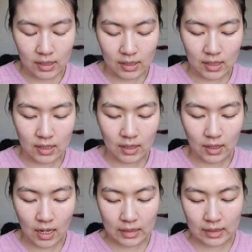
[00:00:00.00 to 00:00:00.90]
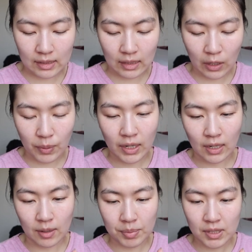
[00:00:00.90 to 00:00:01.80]
This is the Luxe Liquid
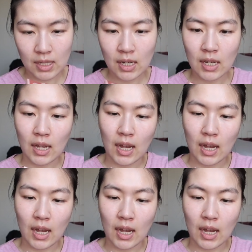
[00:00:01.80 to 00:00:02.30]
Lipstick,